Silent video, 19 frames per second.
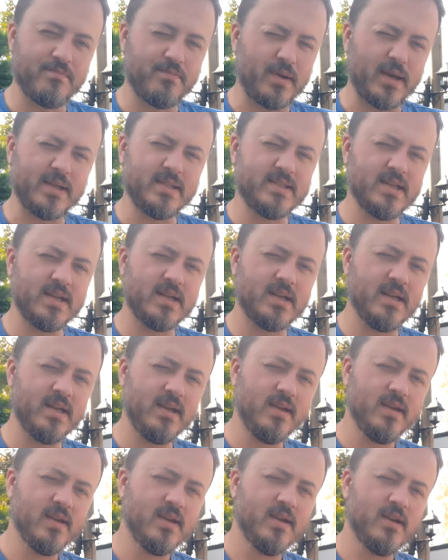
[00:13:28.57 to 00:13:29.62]
Basically,
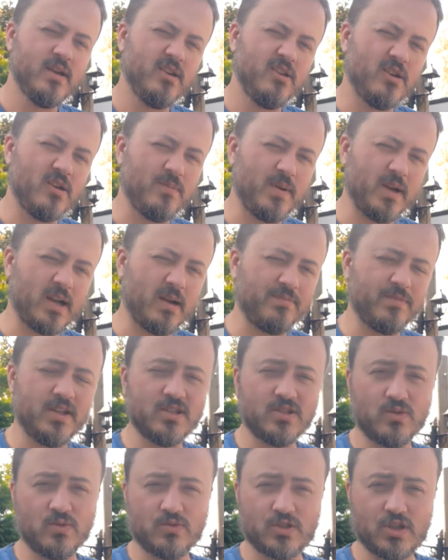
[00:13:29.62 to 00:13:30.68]
you can pick up things
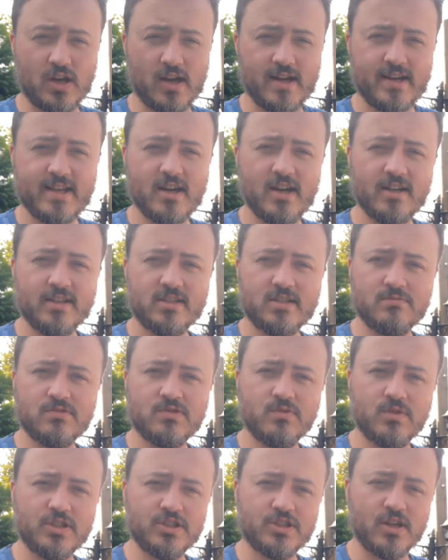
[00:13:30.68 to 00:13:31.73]
called tiny items,
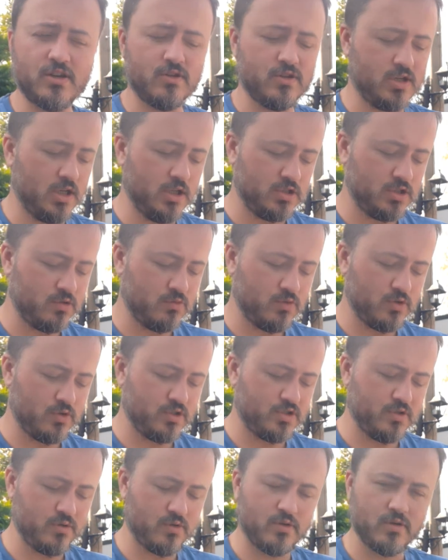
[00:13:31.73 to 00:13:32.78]
which don't go towards
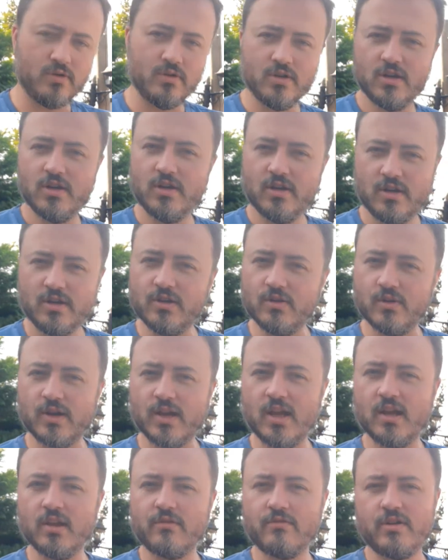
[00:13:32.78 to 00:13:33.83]
your
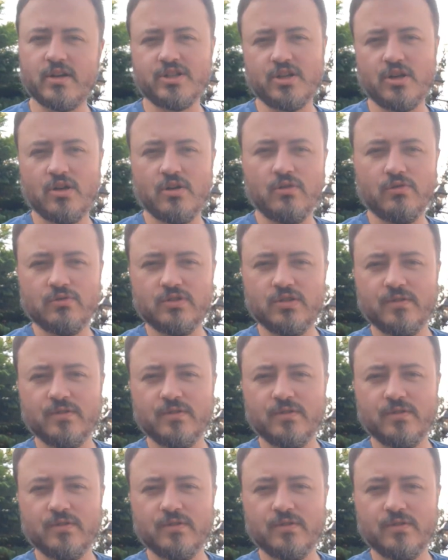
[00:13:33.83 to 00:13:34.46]
gear threshold.